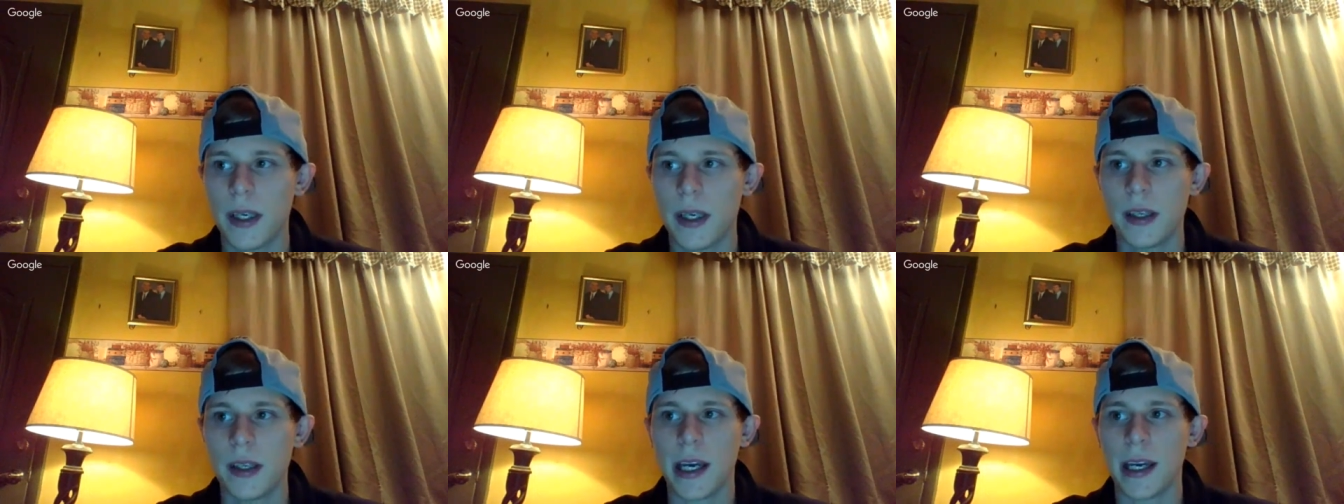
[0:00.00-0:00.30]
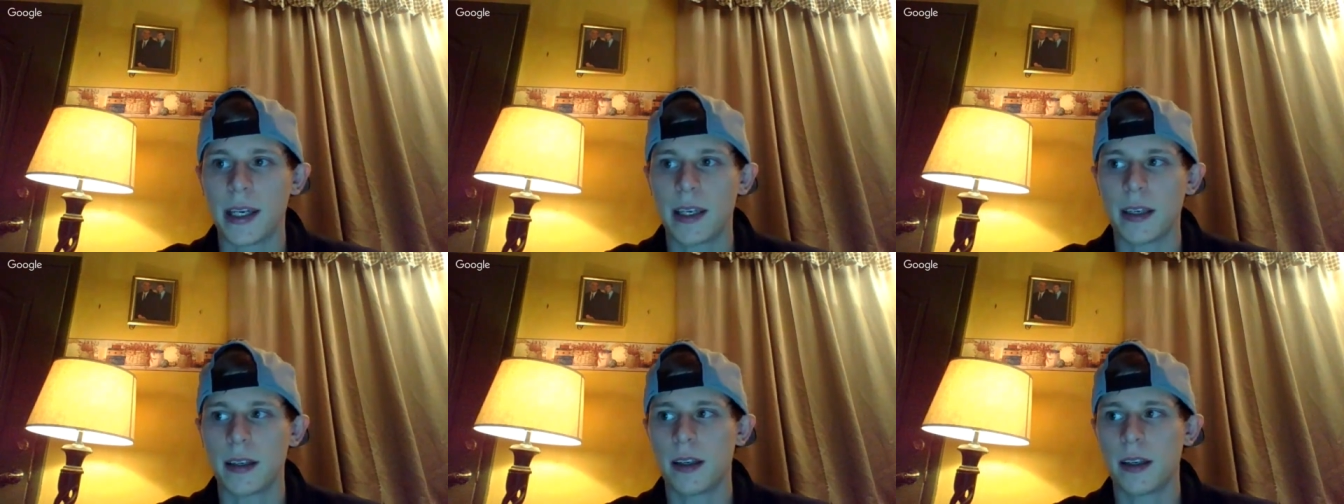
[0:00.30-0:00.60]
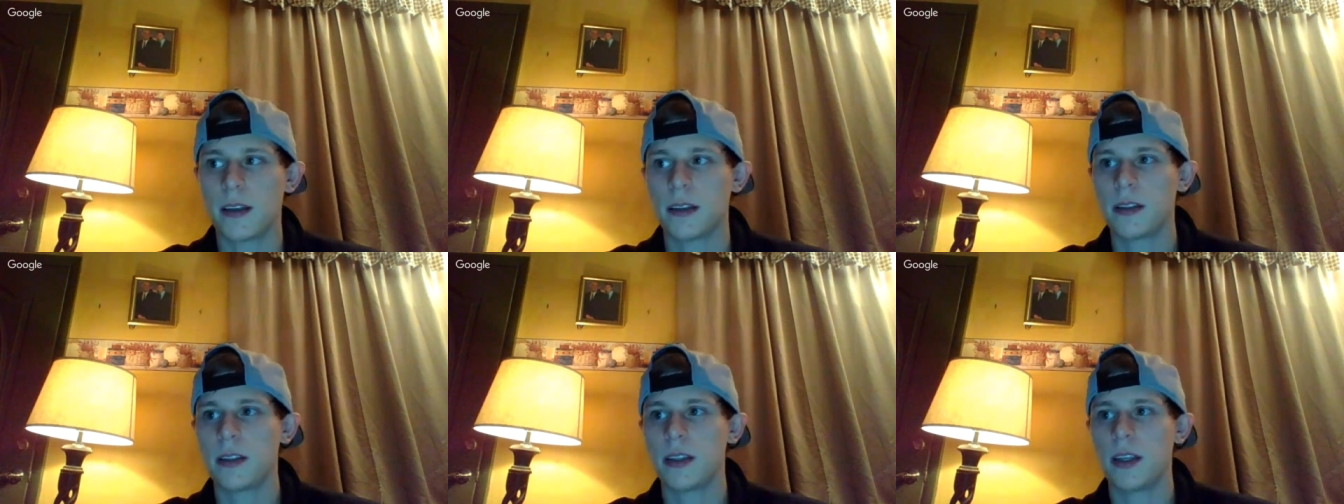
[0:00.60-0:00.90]
be like
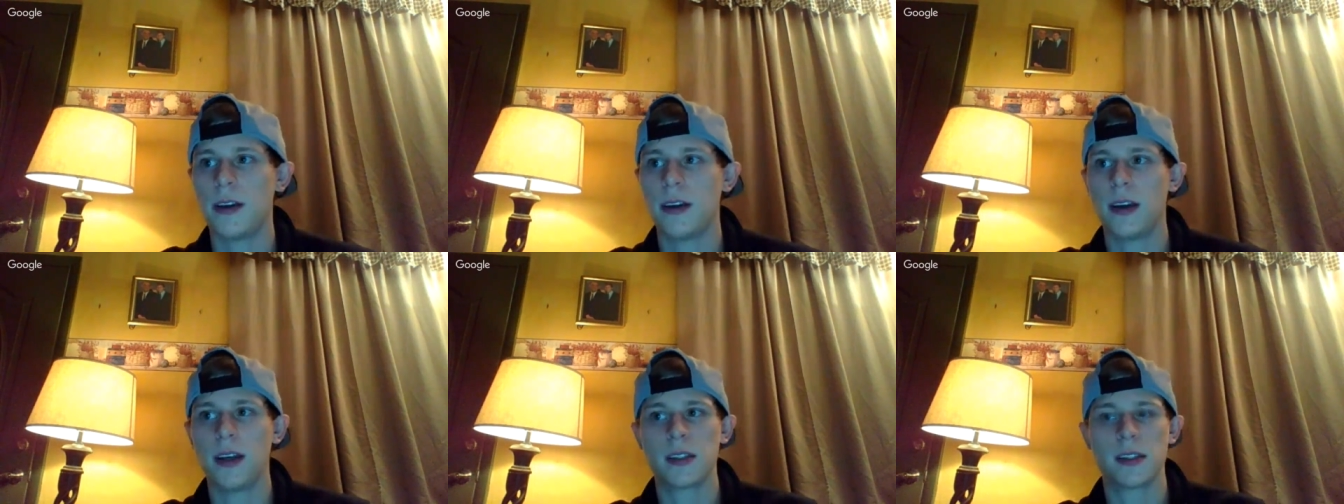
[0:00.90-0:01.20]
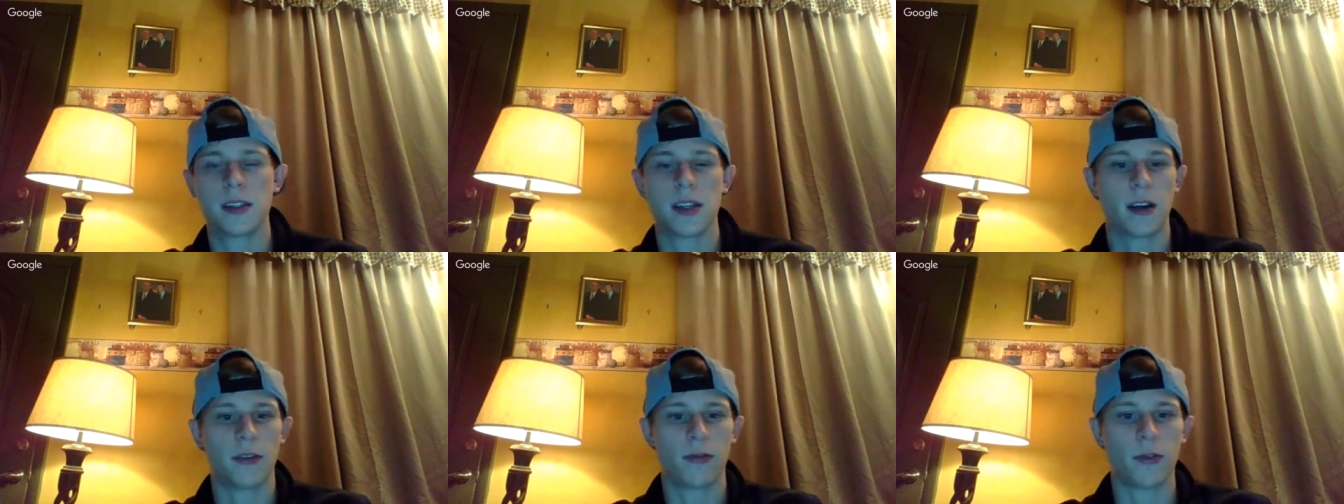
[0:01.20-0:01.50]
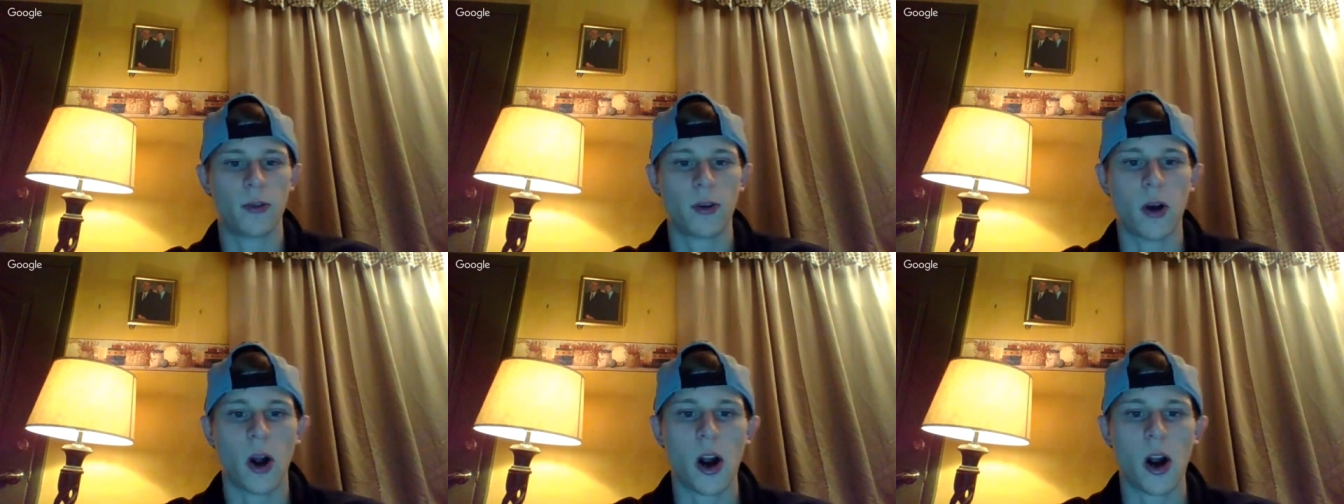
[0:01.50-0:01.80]
it's like a
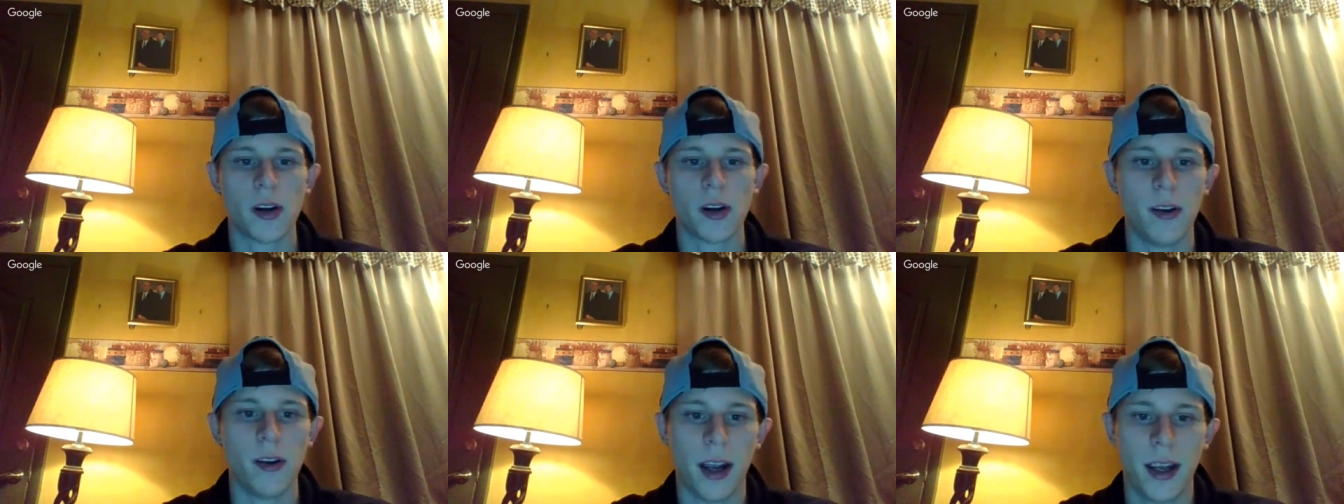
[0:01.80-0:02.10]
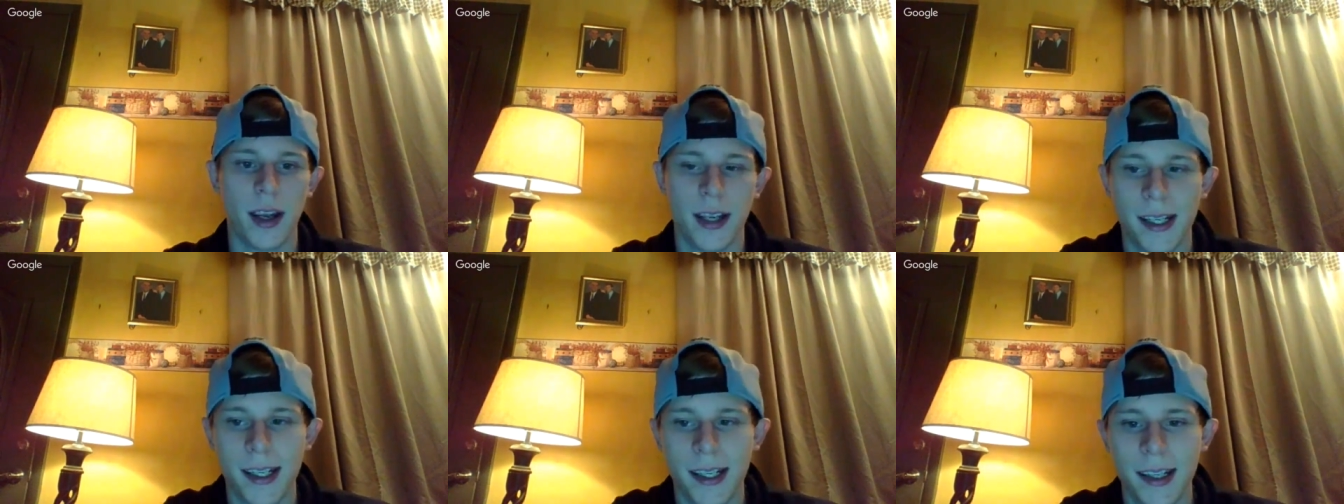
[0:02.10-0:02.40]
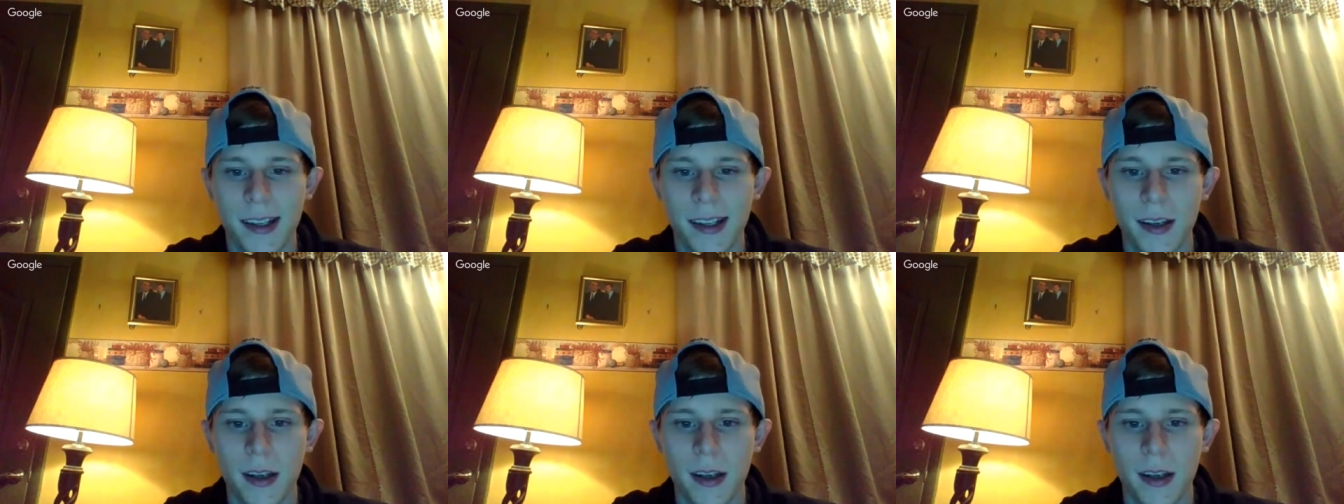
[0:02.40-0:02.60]
Ferrari, right?